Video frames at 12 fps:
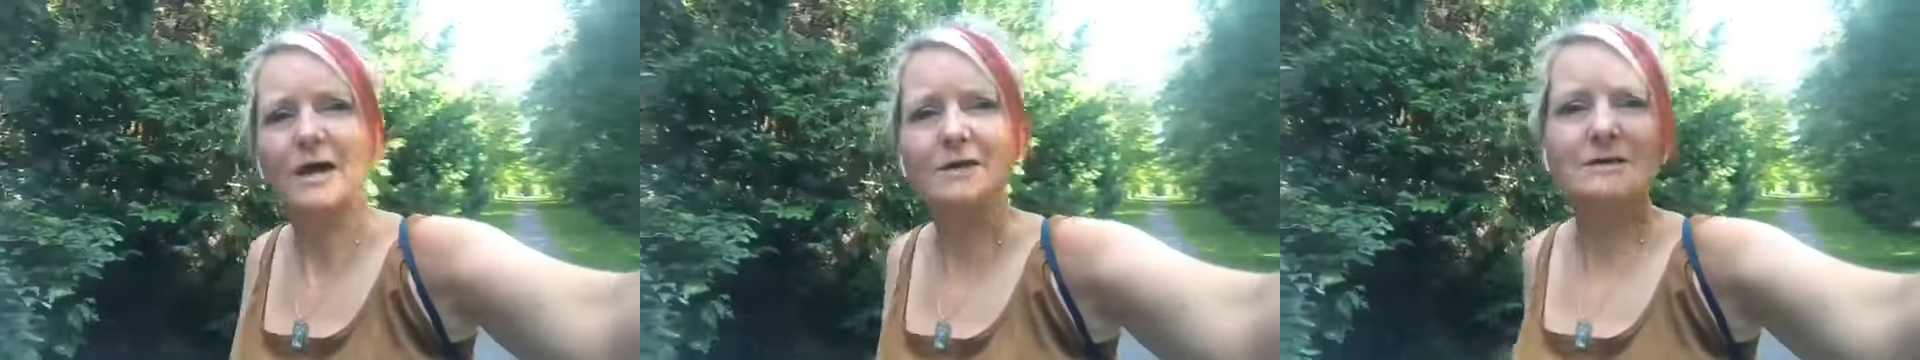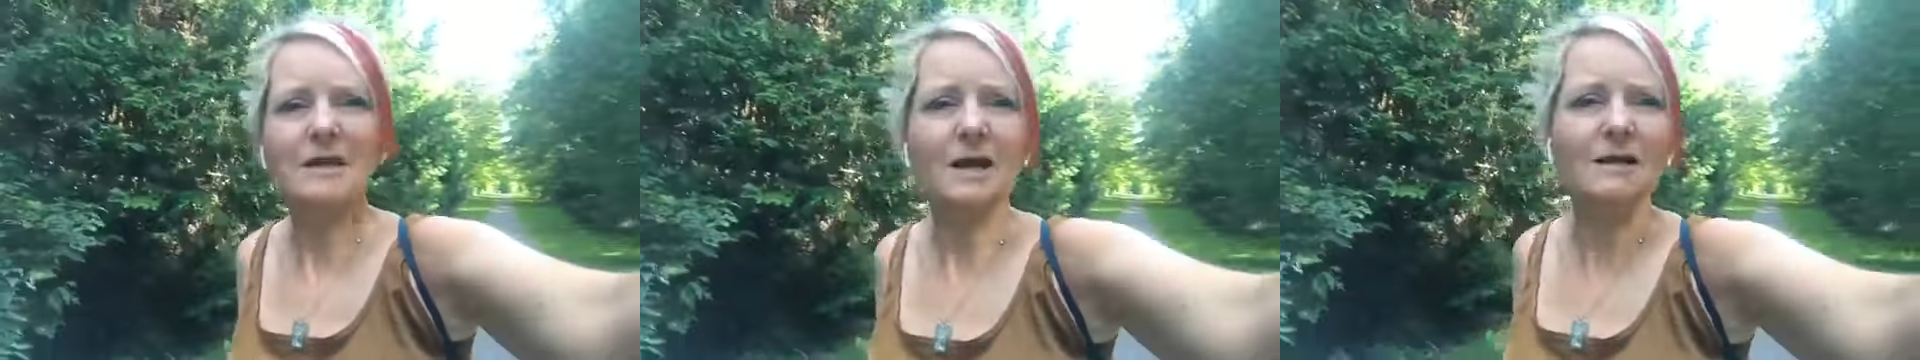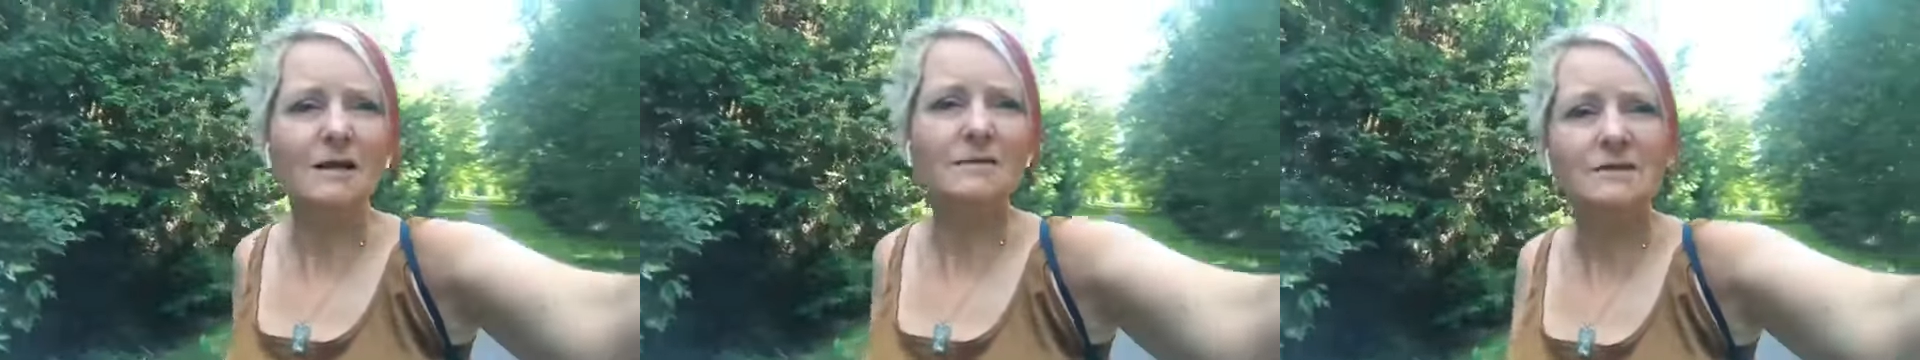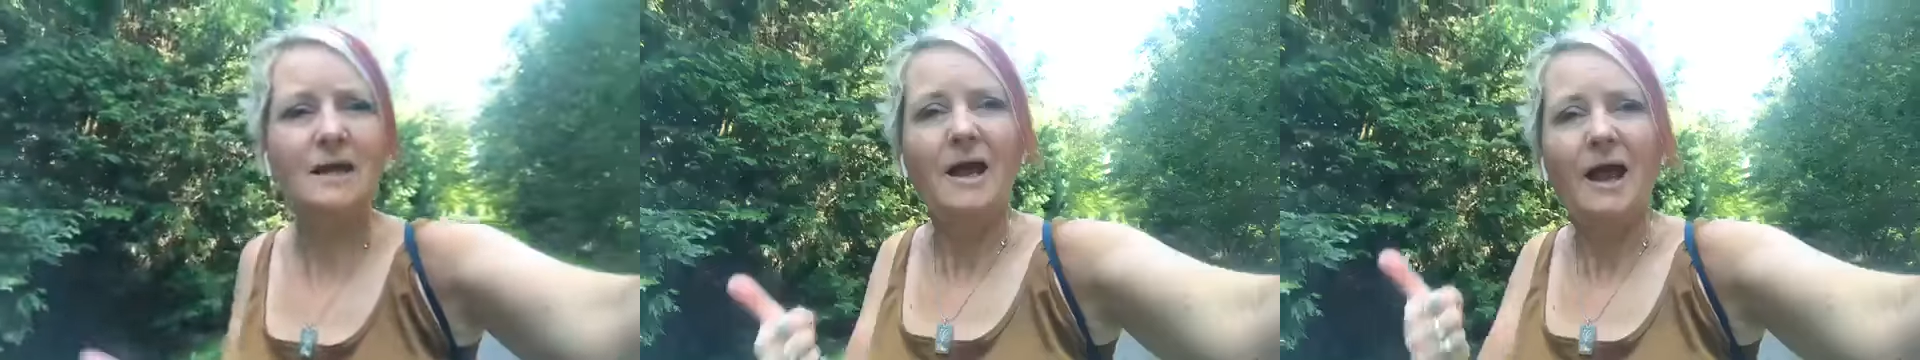and tell
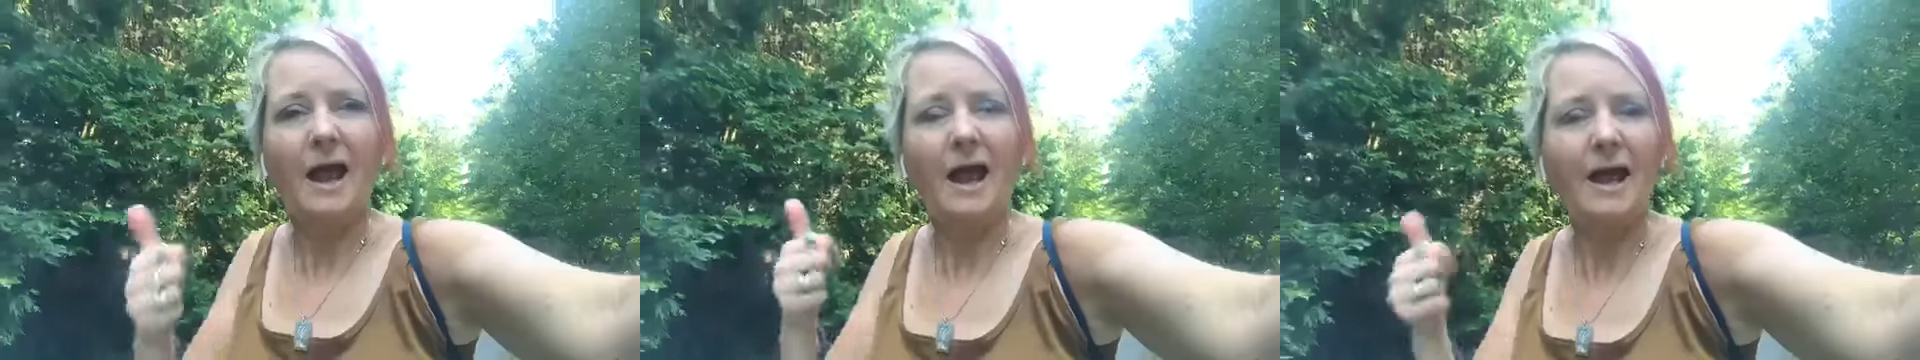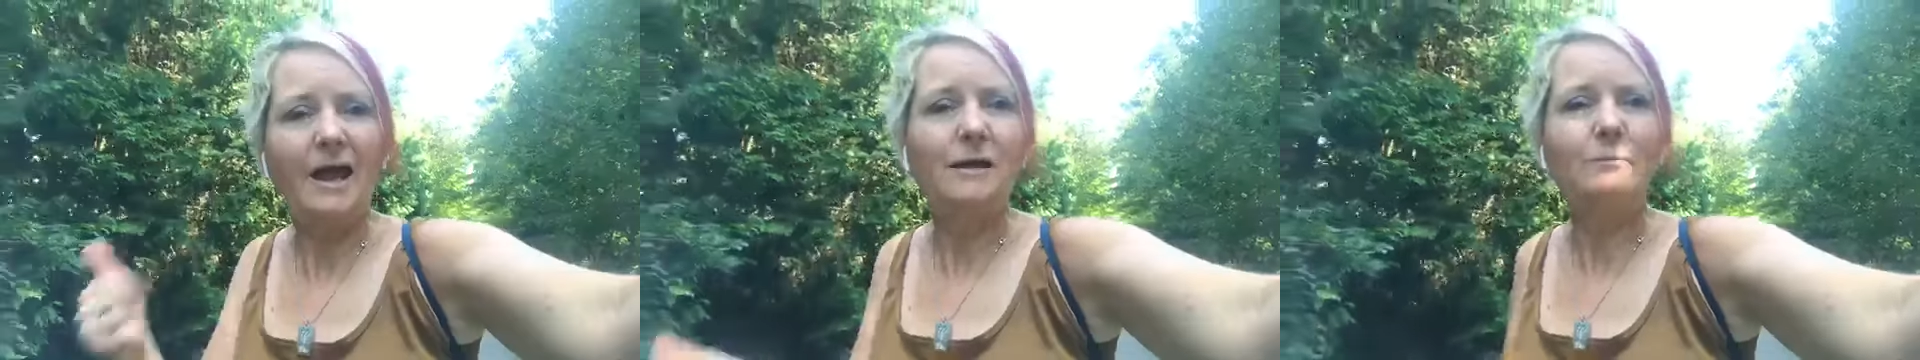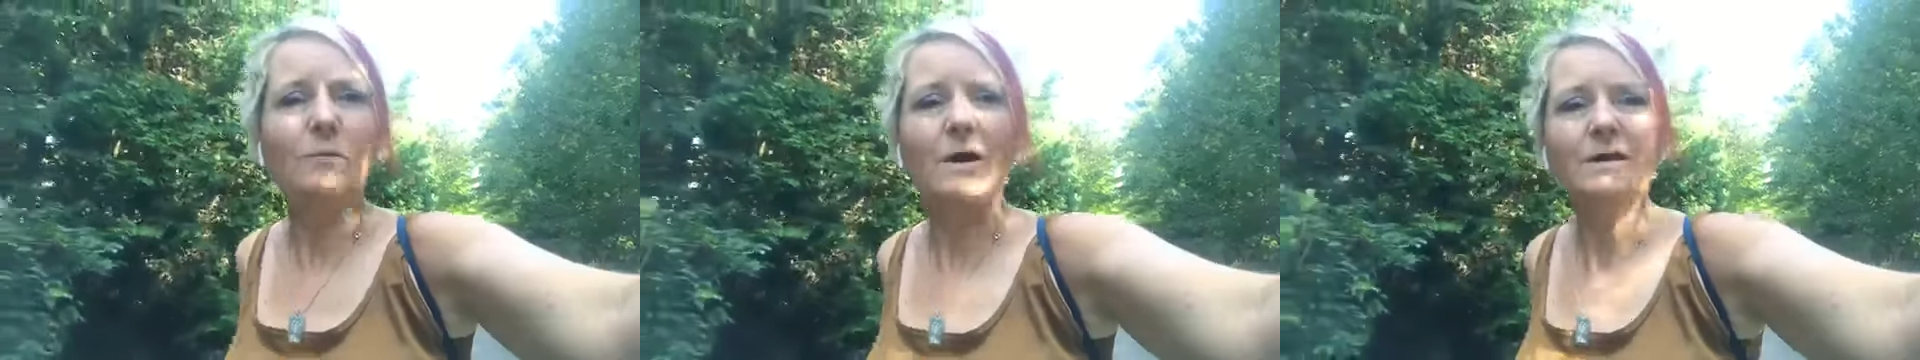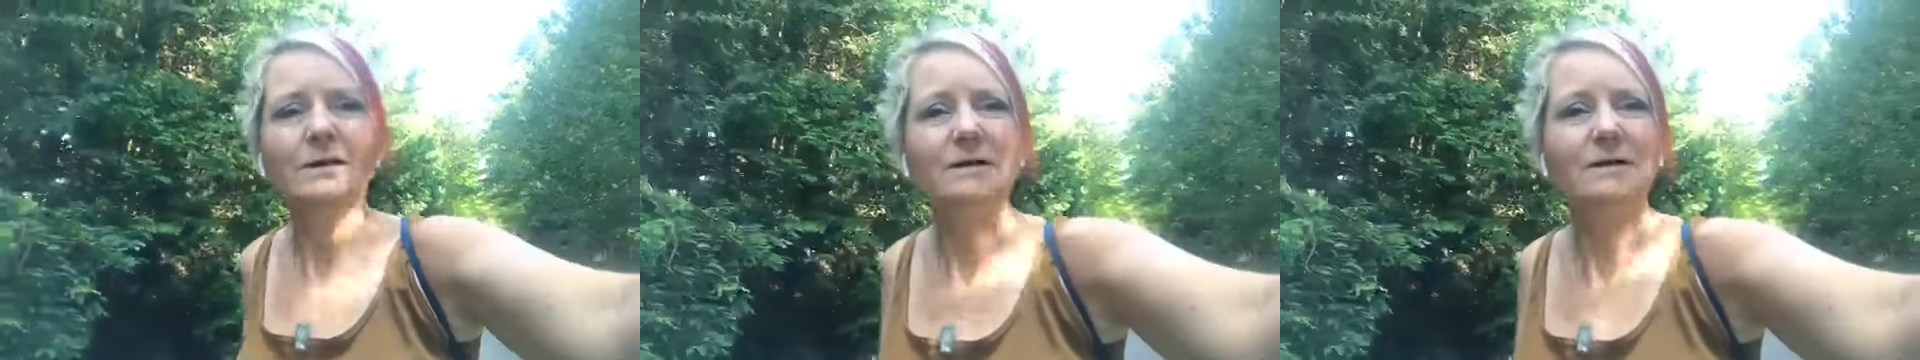us, A, what